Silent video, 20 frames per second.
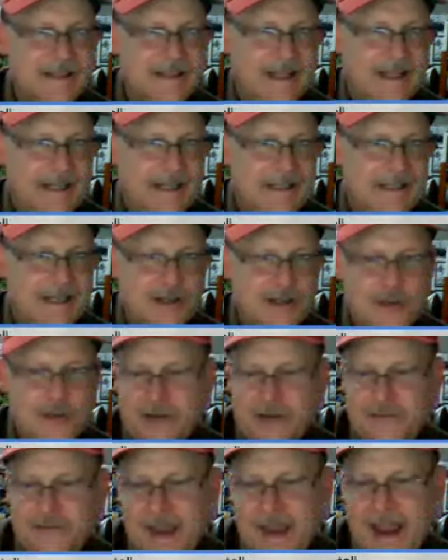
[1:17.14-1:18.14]
And a
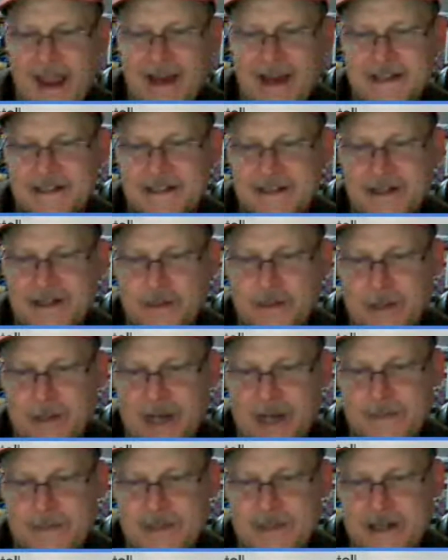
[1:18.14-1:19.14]
quick fact,
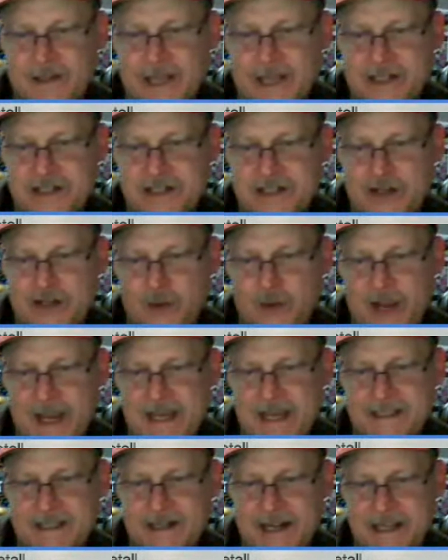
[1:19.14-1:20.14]
Bob's collection
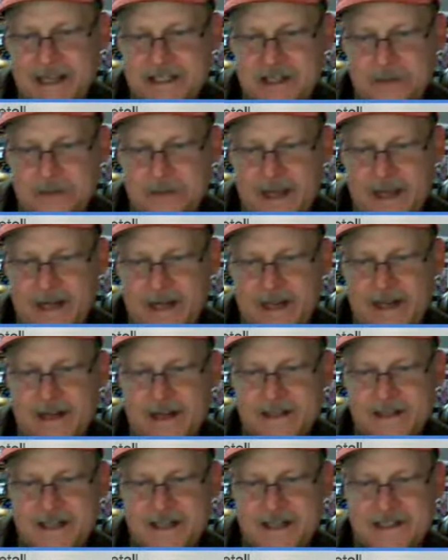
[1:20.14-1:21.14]
weighs an estimated
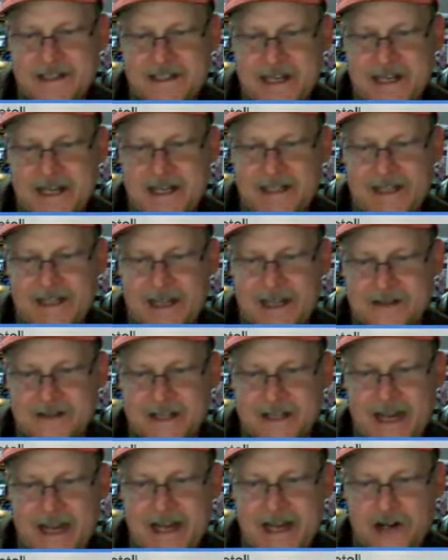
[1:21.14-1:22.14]

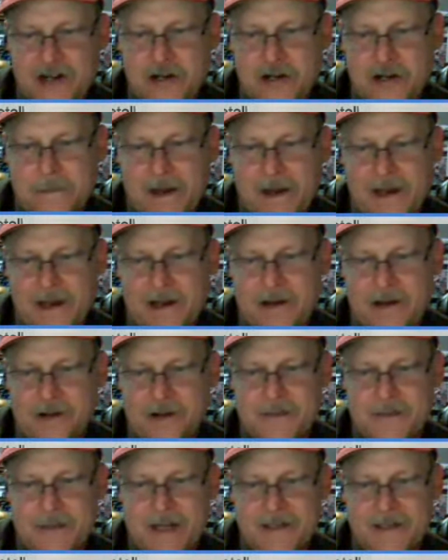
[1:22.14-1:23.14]
16,800
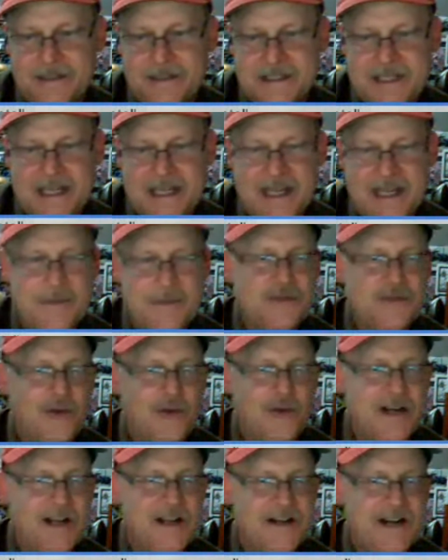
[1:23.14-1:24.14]
pounds, about the same as
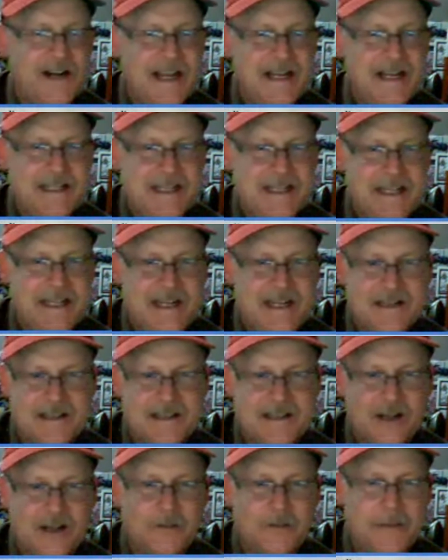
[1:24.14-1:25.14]
118
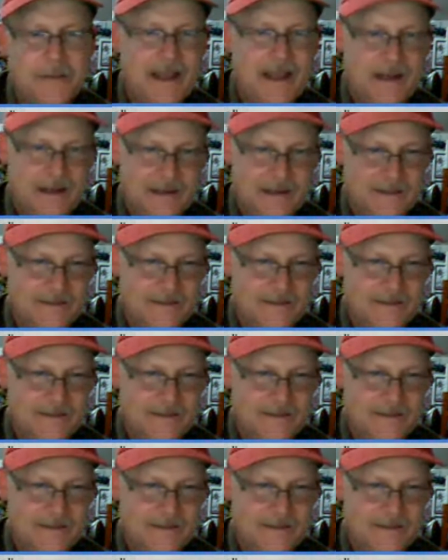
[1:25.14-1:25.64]
adult men.